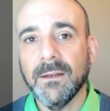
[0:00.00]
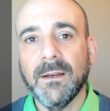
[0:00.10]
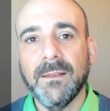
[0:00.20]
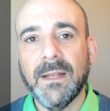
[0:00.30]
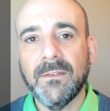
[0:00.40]

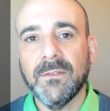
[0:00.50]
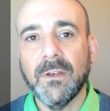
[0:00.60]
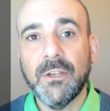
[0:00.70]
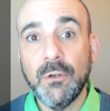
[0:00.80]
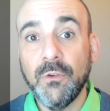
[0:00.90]
That's
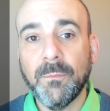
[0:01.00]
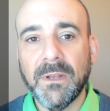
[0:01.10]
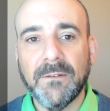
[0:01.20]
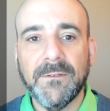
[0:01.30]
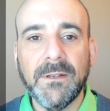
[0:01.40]
a huge
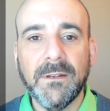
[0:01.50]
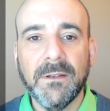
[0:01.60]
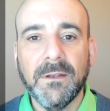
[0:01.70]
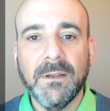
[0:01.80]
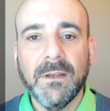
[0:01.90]
benefit.
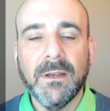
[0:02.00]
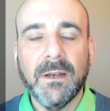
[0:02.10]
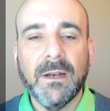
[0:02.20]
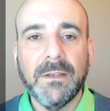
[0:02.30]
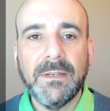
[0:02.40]

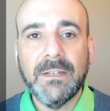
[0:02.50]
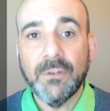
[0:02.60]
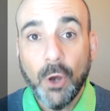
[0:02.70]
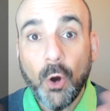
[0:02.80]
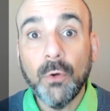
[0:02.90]
You get
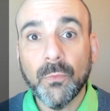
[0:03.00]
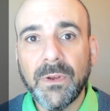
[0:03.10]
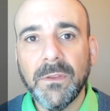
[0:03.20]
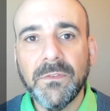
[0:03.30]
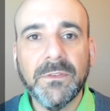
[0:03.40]
to own
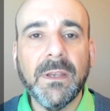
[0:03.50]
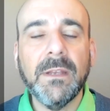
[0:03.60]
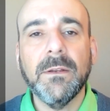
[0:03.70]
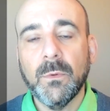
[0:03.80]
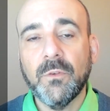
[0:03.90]
real
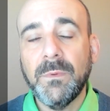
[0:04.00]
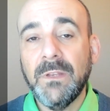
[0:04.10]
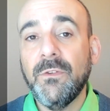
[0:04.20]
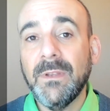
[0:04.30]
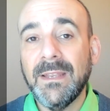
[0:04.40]
estate, which
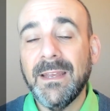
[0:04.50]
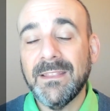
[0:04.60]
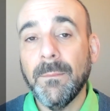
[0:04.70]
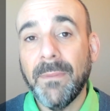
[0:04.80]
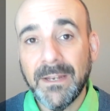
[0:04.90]
means you can get
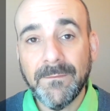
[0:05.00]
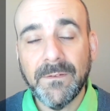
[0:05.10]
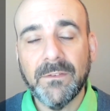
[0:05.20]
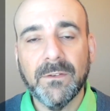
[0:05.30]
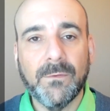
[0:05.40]
the
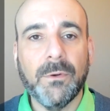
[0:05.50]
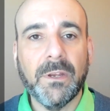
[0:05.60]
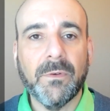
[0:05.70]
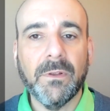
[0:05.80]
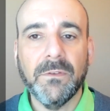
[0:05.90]
benefits of
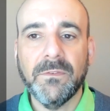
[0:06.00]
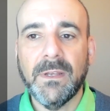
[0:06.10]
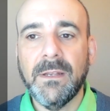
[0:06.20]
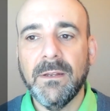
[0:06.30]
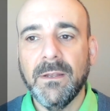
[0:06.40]
owning real estate.